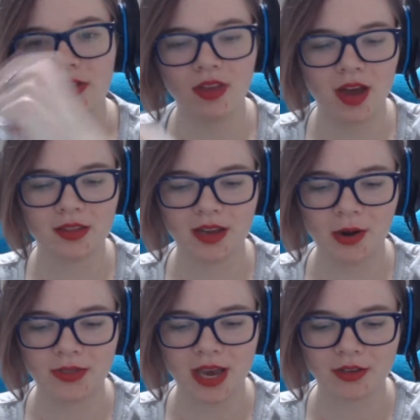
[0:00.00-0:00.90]
thought that I
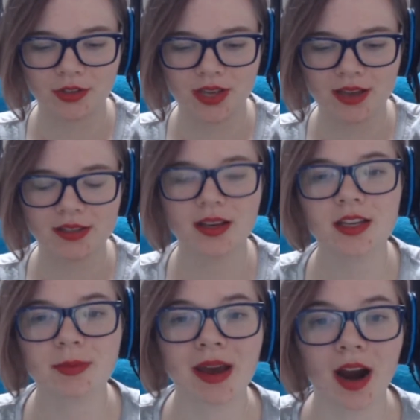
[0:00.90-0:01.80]
was exercising
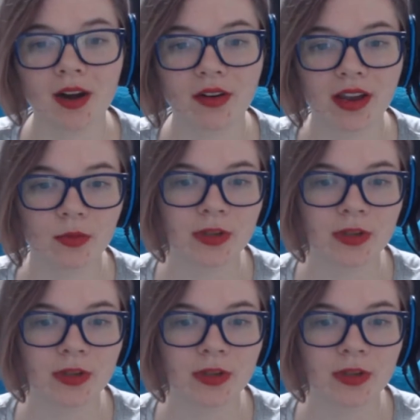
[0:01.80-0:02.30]
because my heart rate,